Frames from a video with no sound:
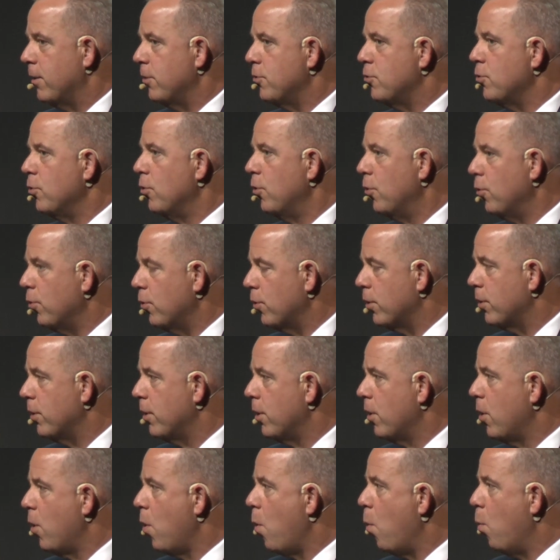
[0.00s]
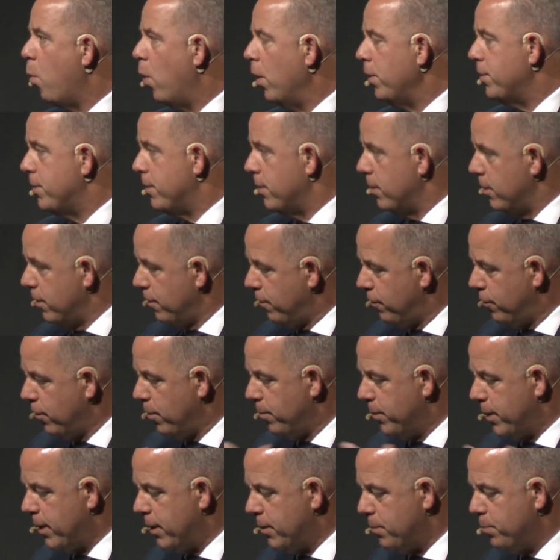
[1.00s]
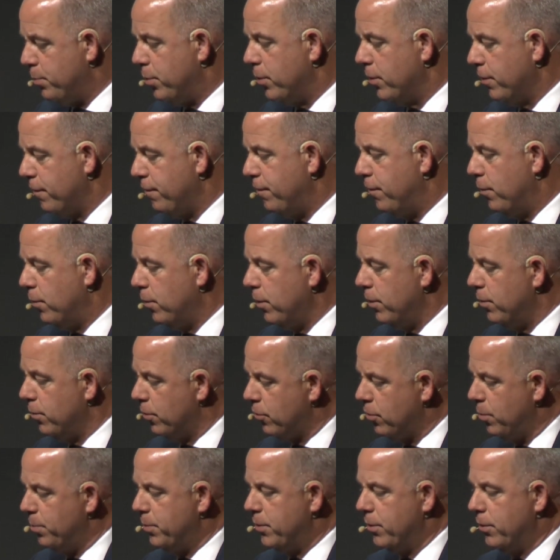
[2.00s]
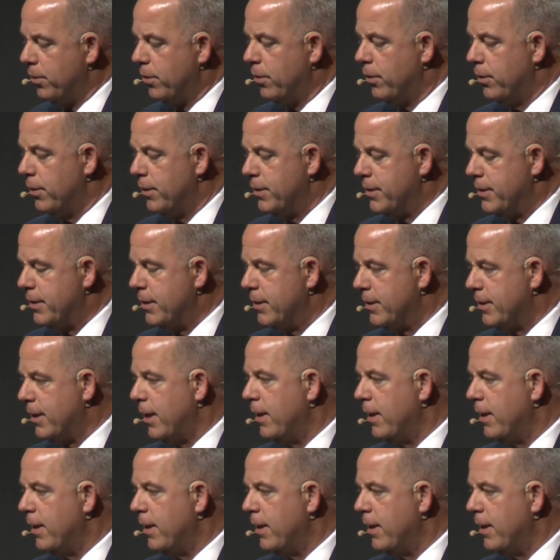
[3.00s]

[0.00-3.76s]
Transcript: to look what from that portfolio, cryptocurrencies,